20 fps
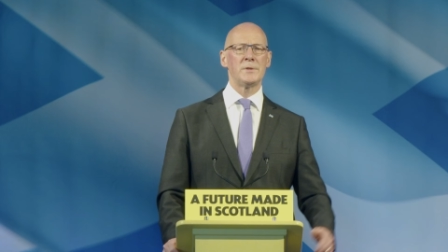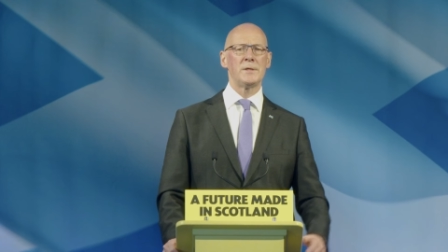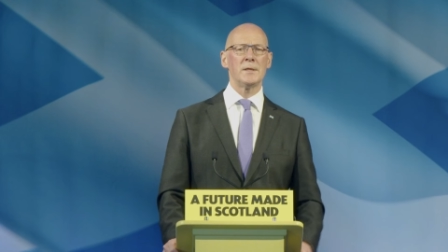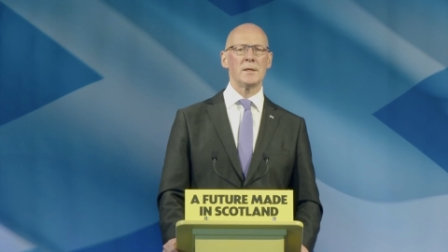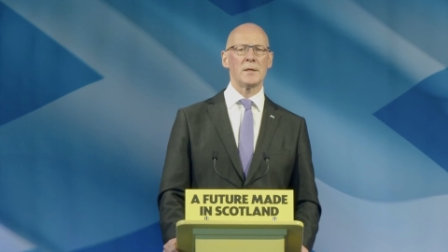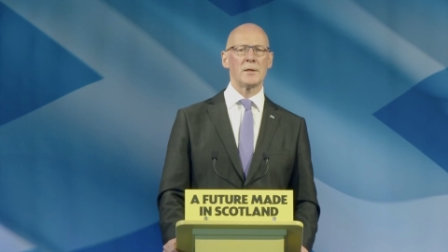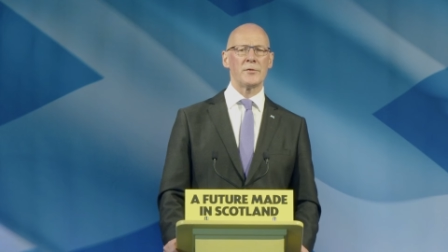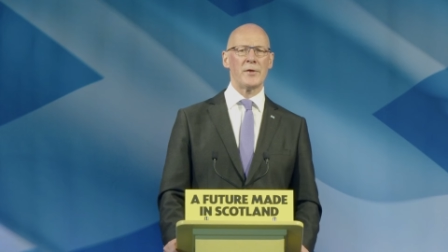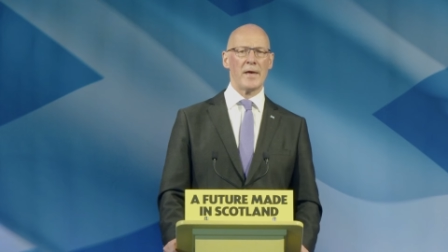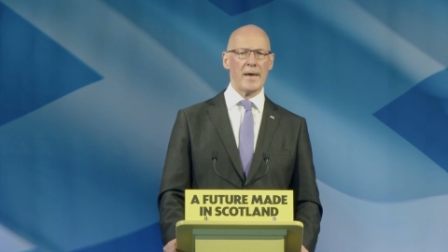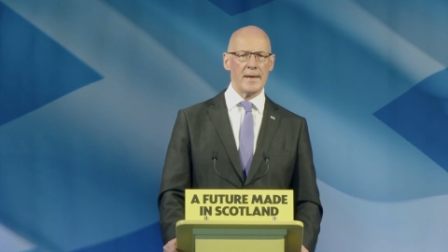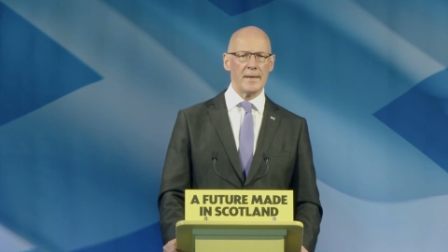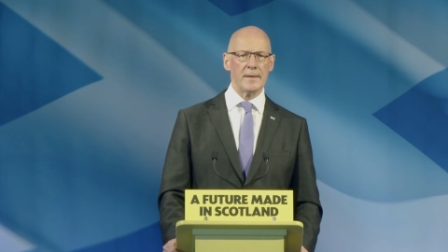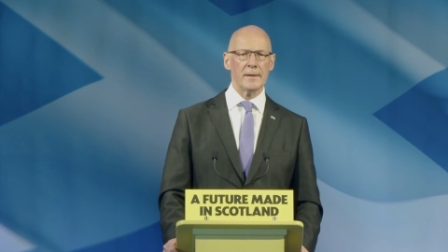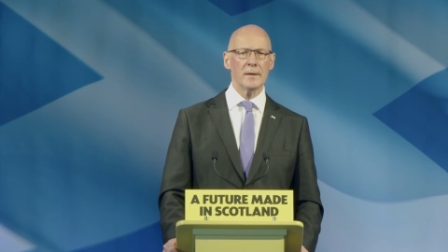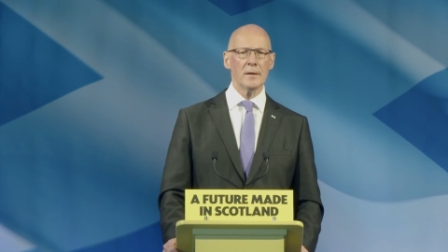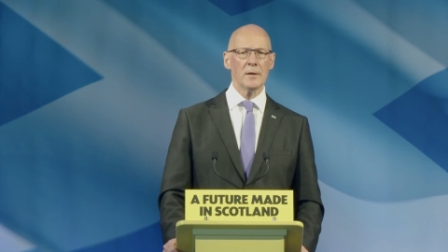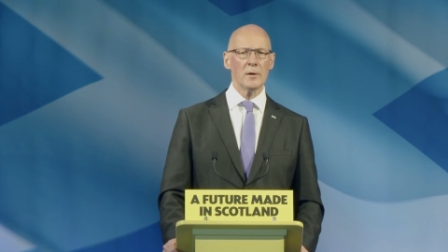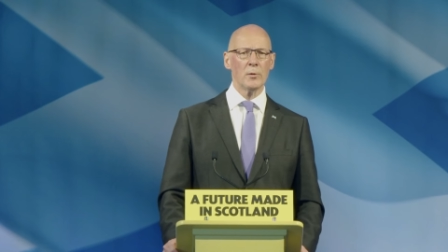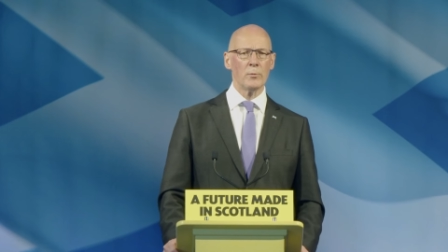dealing
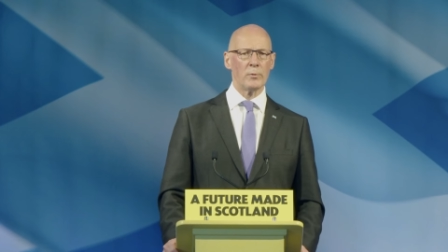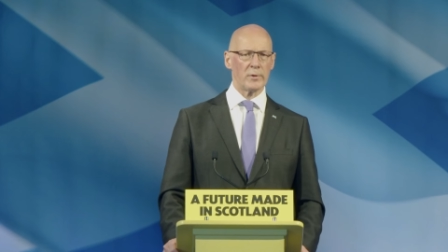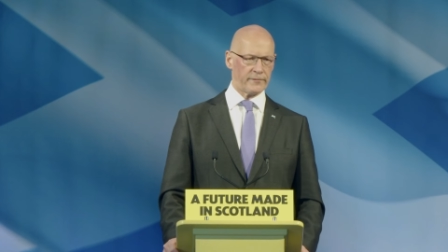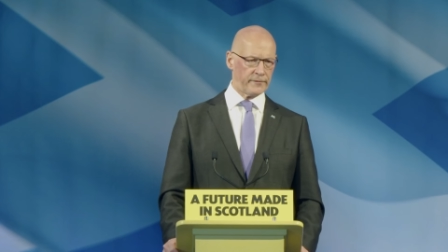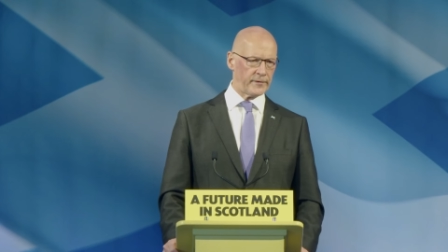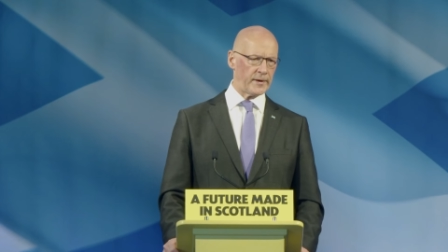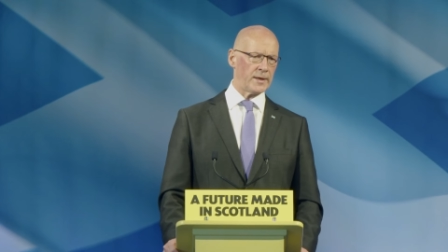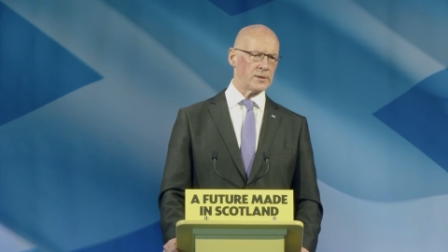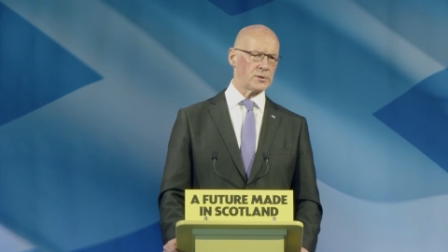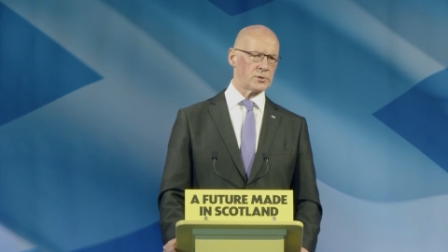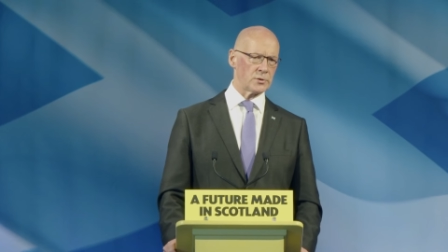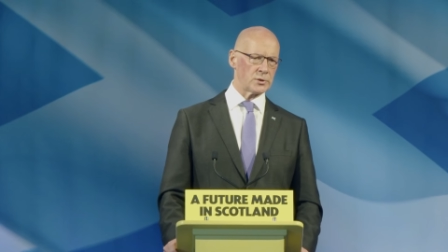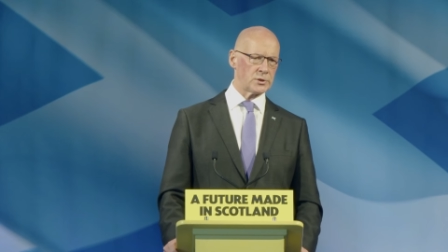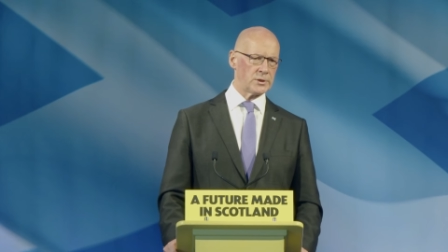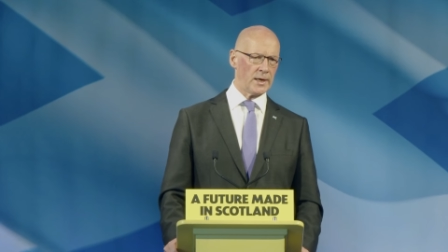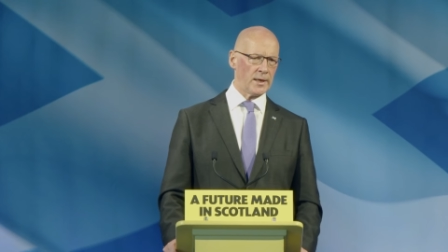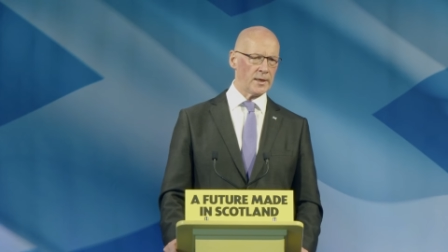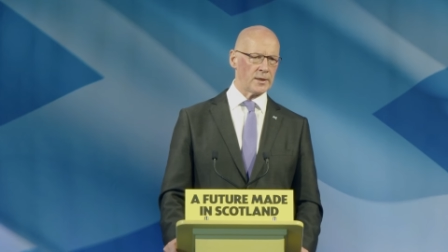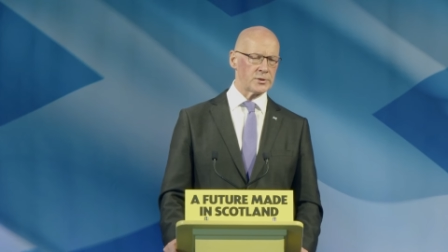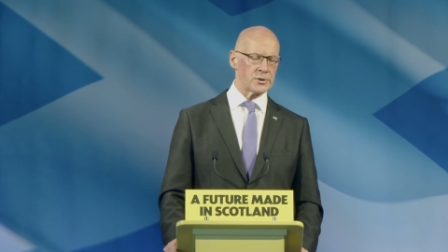then with financial
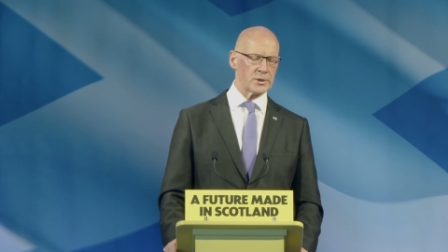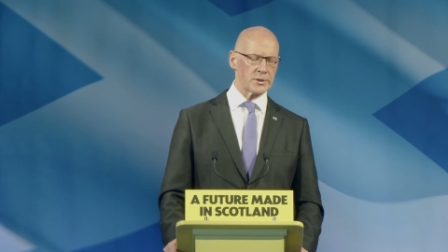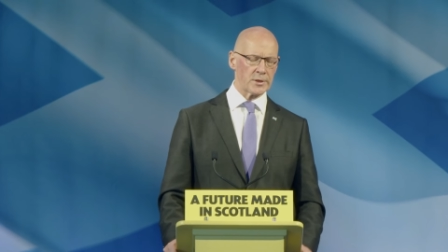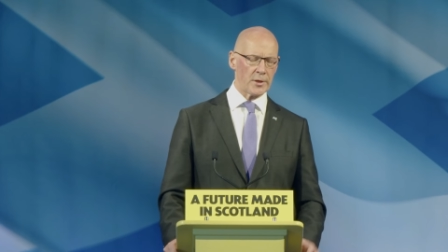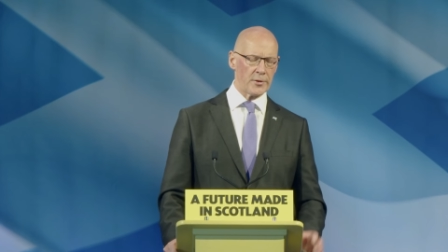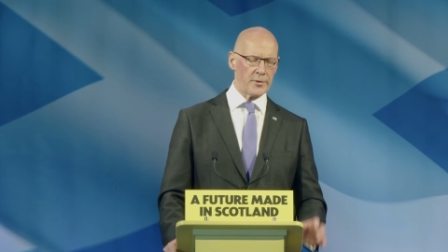challenges.